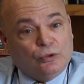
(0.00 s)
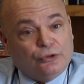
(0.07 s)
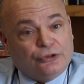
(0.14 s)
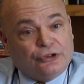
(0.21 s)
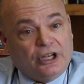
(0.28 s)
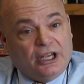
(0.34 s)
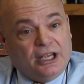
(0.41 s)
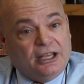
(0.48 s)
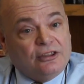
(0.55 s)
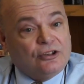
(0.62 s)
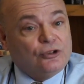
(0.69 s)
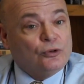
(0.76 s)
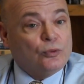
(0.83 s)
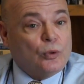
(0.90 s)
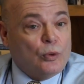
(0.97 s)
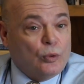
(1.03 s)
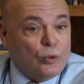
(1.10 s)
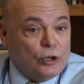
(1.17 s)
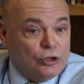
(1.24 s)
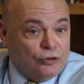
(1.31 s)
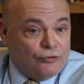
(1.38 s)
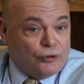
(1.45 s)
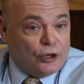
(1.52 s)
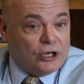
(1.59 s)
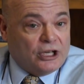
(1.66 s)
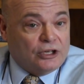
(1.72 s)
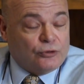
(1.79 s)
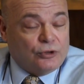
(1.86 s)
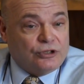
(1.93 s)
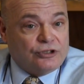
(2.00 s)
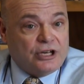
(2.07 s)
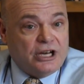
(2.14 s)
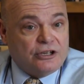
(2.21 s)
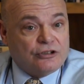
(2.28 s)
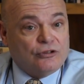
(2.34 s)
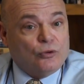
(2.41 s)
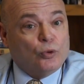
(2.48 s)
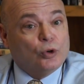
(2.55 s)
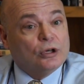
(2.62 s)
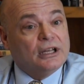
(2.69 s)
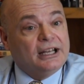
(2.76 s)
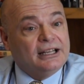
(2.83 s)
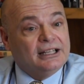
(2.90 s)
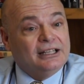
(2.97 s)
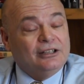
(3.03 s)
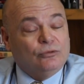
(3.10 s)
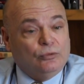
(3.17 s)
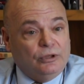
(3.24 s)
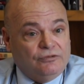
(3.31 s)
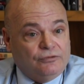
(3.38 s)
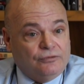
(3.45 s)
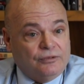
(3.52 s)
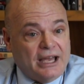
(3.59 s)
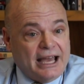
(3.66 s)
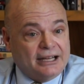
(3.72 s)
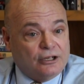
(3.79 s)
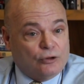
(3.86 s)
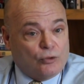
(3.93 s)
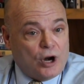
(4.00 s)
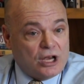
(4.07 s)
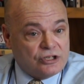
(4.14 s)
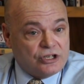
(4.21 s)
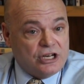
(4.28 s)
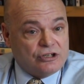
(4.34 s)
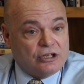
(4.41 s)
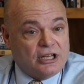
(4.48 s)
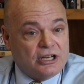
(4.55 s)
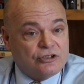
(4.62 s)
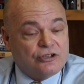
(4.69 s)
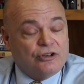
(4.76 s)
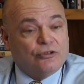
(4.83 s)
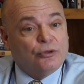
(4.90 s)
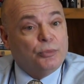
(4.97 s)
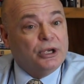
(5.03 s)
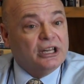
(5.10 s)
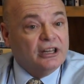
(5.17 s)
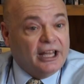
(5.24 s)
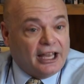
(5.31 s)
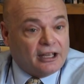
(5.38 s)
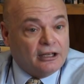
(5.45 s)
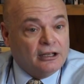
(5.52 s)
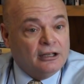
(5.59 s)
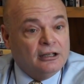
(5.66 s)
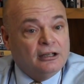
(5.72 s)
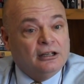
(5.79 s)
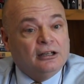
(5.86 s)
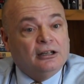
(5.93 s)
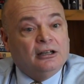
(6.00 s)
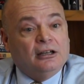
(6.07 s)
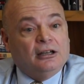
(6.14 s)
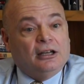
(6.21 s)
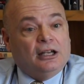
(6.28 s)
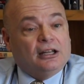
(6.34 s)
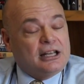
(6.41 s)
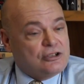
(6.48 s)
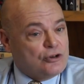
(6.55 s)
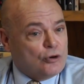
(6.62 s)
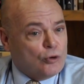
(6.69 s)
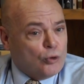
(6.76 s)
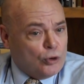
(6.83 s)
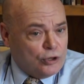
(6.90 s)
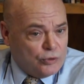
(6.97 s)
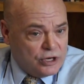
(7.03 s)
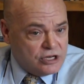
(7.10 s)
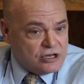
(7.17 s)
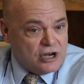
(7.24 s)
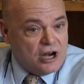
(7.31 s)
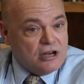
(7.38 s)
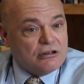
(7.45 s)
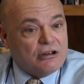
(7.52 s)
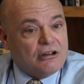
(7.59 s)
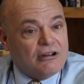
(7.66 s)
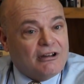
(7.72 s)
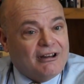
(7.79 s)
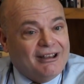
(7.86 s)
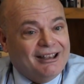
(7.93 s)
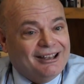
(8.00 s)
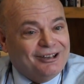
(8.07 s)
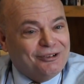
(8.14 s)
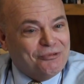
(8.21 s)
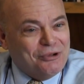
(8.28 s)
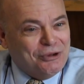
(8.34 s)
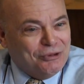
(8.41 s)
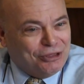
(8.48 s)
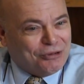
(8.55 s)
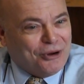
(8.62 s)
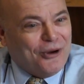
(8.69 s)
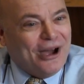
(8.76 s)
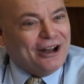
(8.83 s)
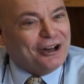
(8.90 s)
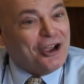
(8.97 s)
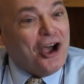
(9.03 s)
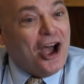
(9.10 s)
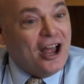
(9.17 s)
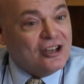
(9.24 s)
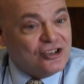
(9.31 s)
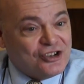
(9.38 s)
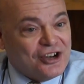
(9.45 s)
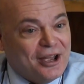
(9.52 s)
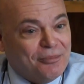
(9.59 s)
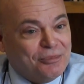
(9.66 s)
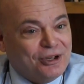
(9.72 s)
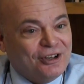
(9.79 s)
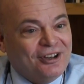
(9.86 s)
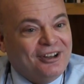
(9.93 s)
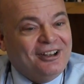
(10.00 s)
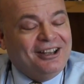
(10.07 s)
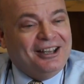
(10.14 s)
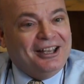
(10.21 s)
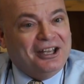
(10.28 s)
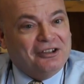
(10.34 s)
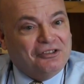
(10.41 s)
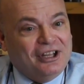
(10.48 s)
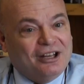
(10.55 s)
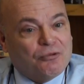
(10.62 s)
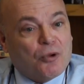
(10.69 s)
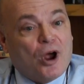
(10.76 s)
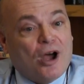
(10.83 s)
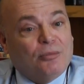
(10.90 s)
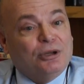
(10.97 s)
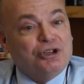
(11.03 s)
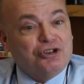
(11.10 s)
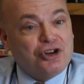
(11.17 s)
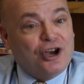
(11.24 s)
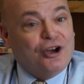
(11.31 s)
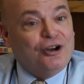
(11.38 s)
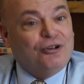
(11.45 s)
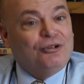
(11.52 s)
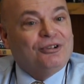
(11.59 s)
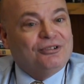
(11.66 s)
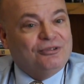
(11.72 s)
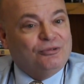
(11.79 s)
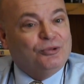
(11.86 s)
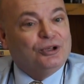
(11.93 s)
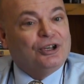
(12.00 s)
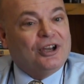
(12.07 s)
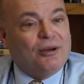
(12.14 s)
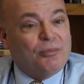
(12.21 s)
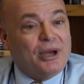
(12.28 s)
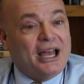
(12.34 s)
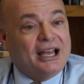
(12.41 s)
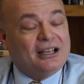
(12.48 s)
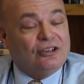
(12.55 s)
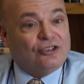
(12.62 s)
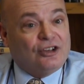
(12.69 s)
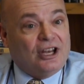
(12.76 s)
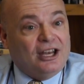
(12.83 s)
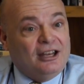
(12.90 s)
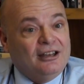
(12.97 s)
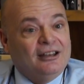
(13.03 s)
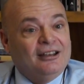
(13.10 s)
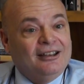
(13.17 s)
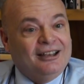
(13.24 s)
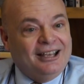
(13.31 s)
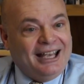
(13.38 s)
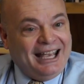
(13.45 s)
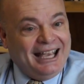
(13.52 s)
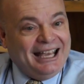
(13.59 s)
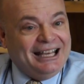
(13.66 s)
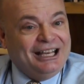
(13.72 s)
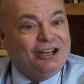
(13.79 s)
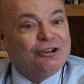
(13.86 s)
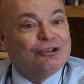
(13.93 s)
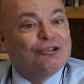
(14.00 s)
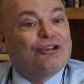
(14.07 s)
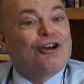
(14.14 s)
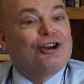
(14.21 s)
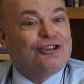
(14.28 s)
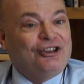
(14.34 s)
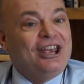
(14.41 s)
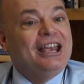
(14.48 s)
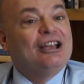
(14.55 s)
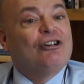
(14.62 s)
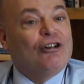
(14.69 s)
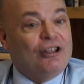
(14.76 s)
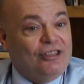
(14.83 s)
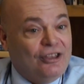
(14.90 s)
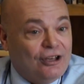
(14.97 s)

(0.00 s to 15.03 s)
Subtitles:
we'll say, hey, this is what we want to do for our country station, or lately we've added a rock station last year, the Big Lick, and that's our ornery station. And we would throw out a concept, and then Rob and Joe would come back and say, hey, here's our take on